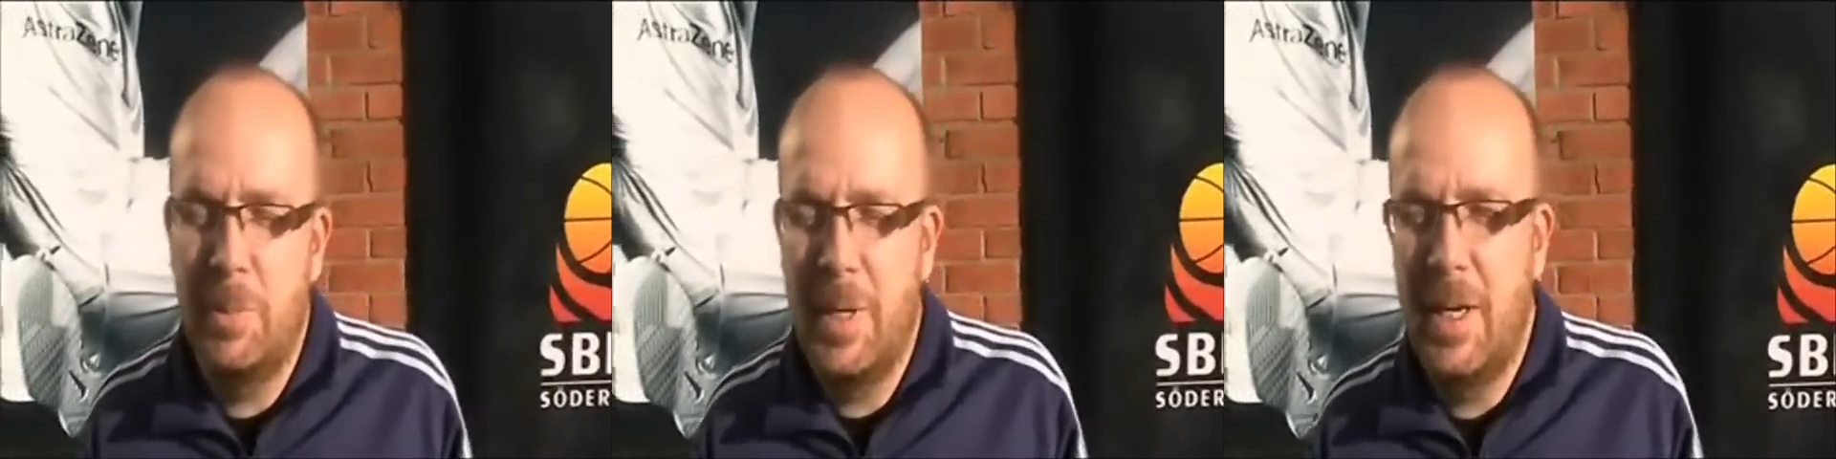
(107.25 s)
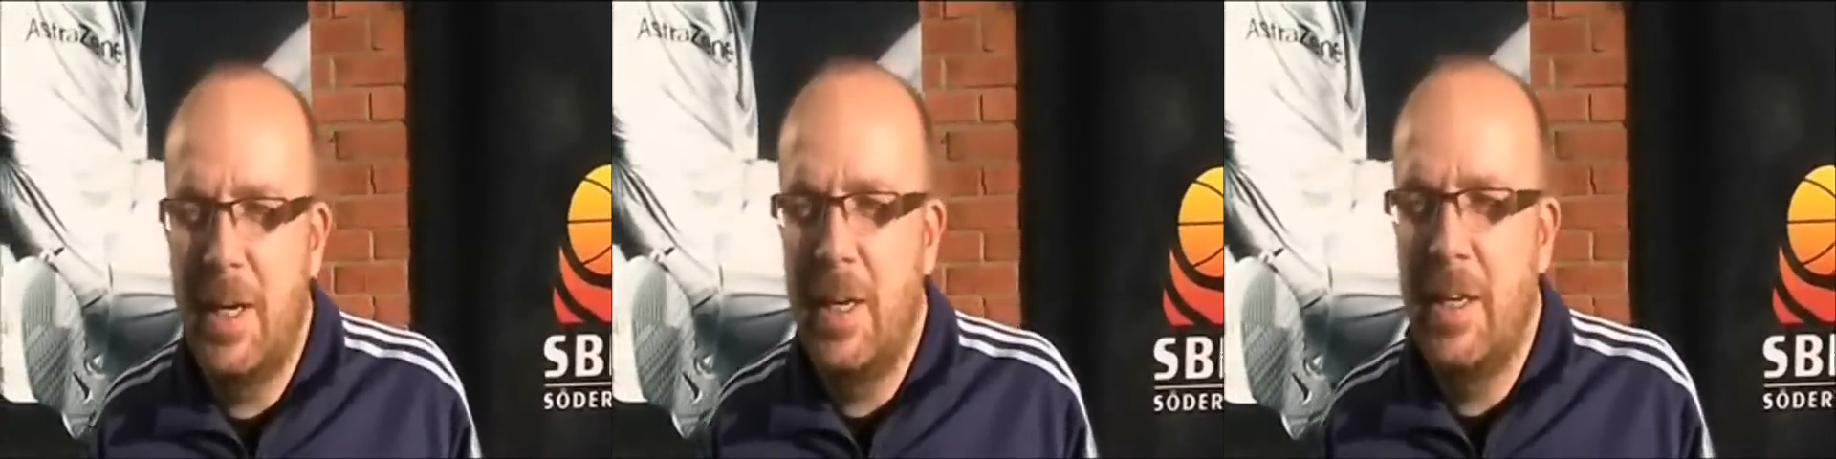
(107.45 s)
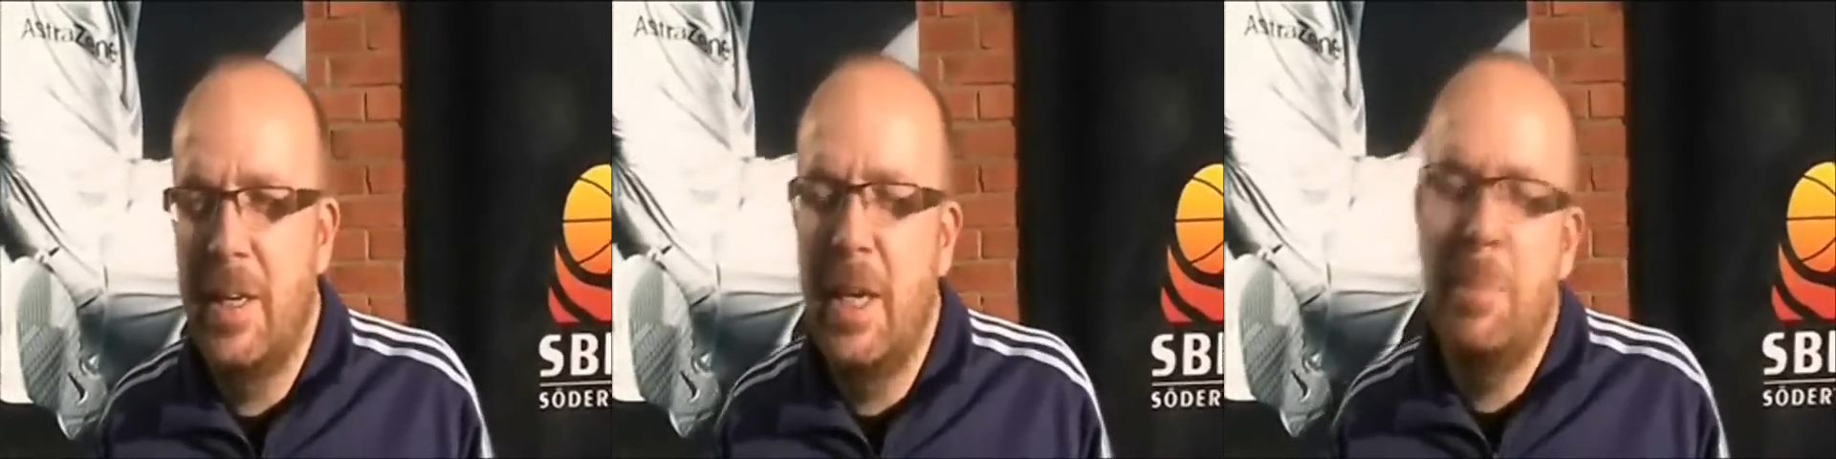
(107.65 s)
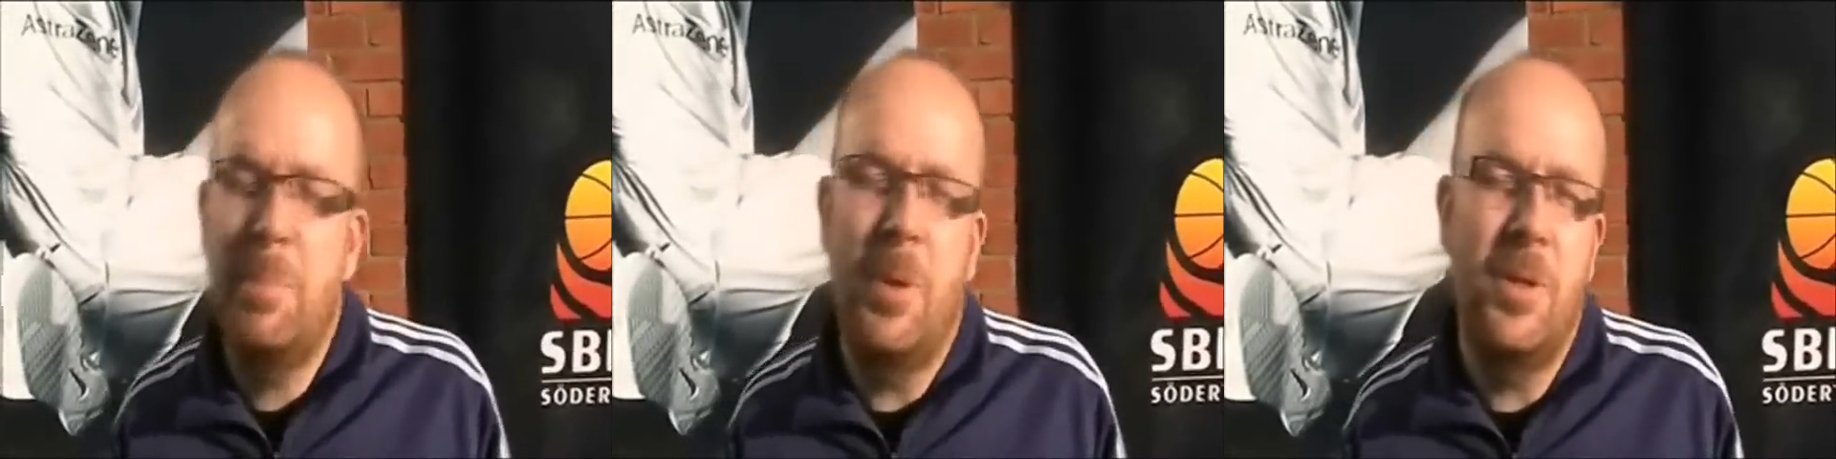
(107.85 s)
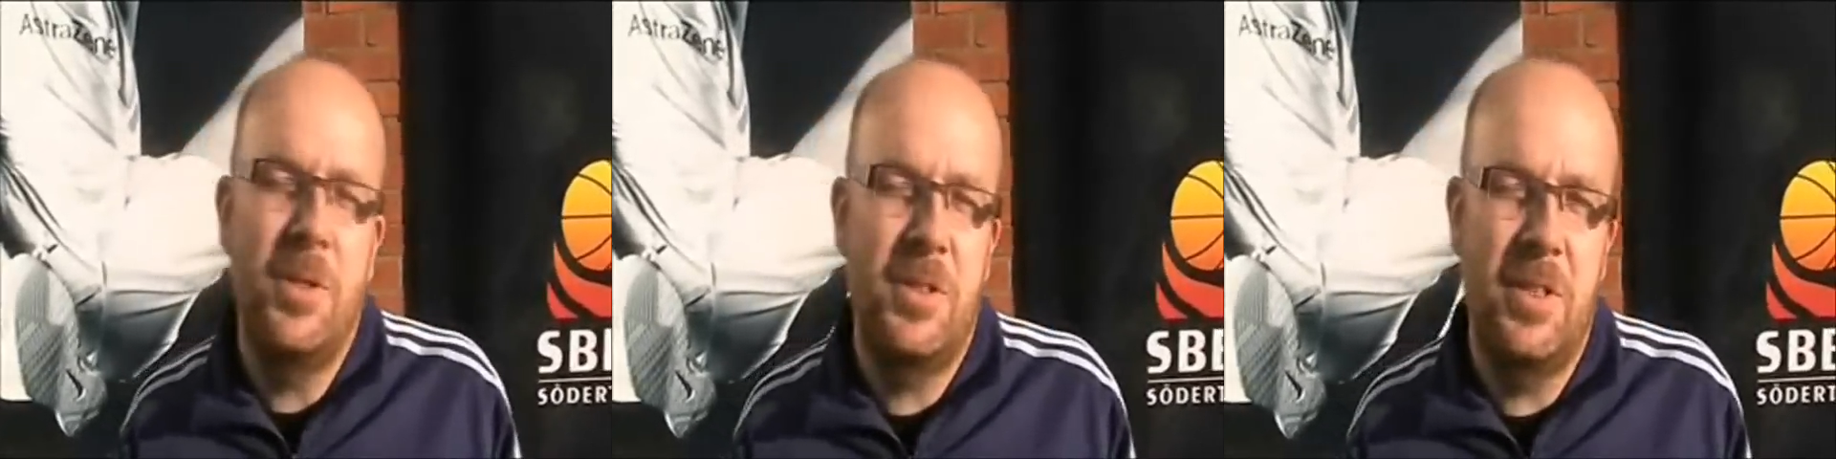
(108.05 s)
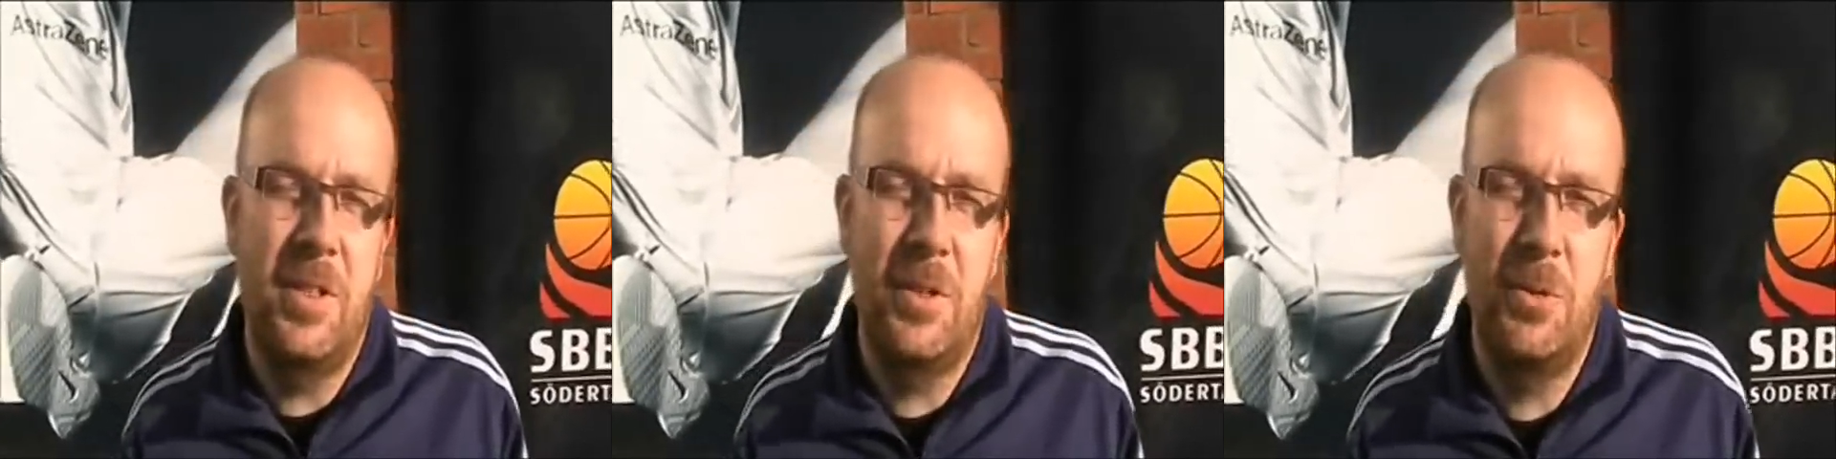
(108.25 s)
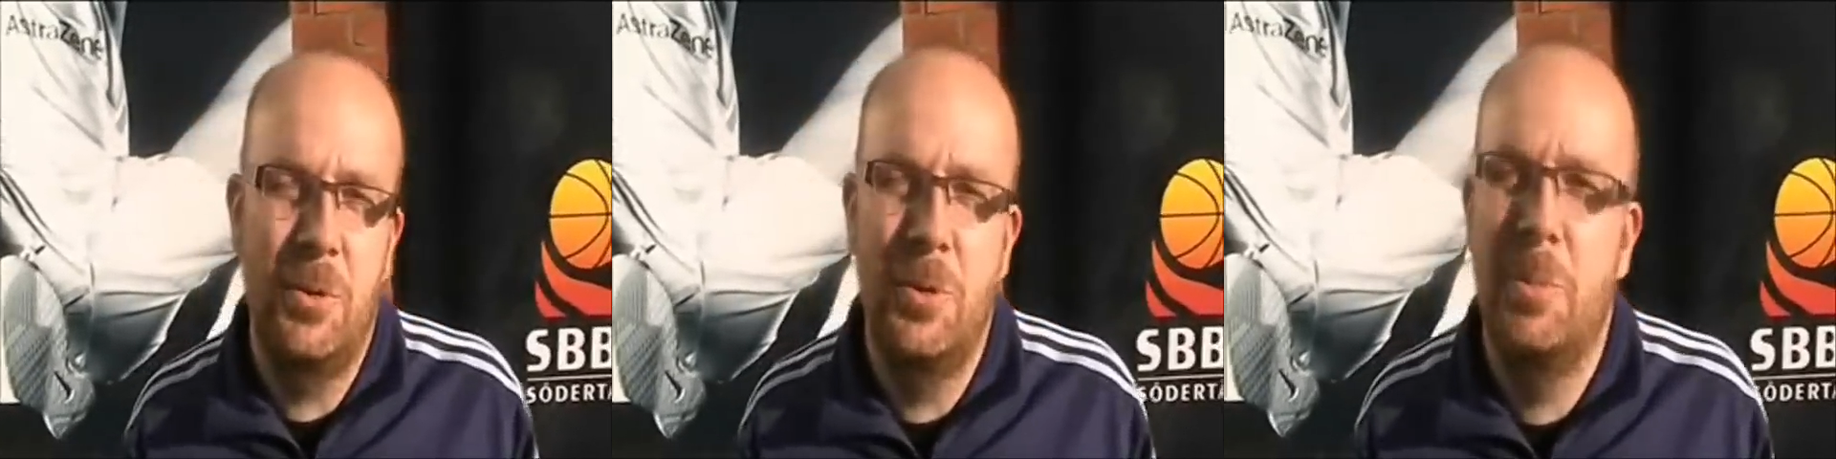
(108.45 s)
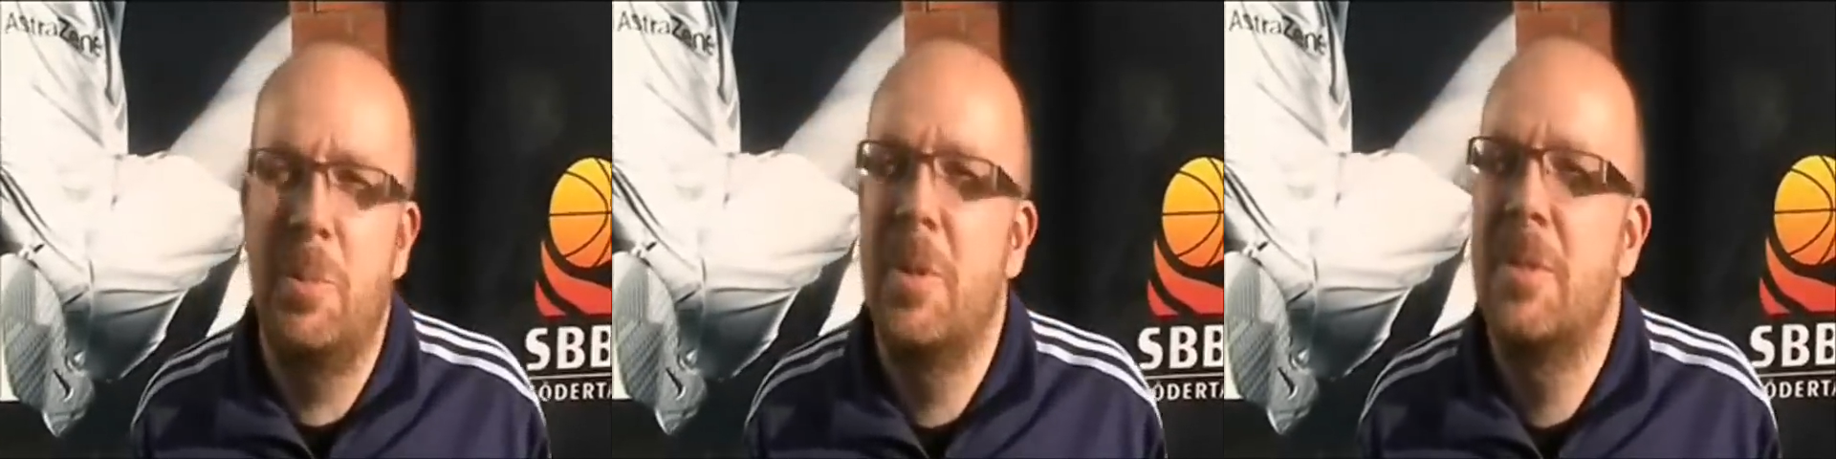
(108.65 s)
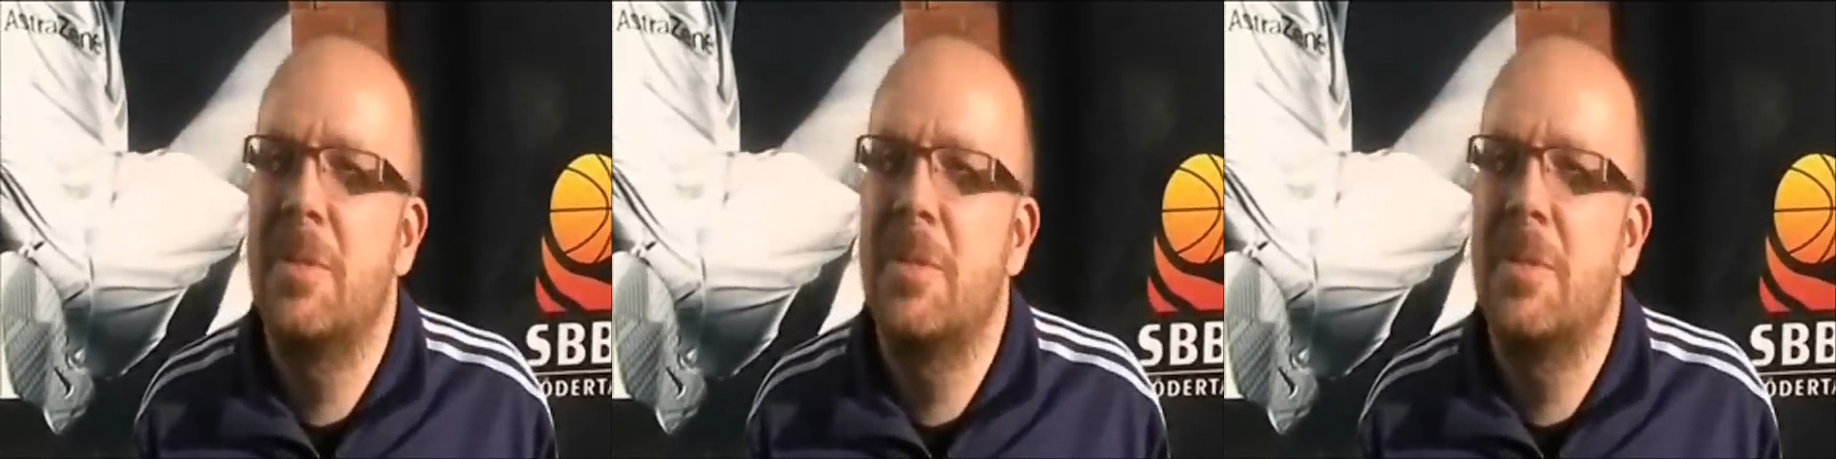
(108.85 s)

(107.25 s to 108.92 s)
by 8 points in the group.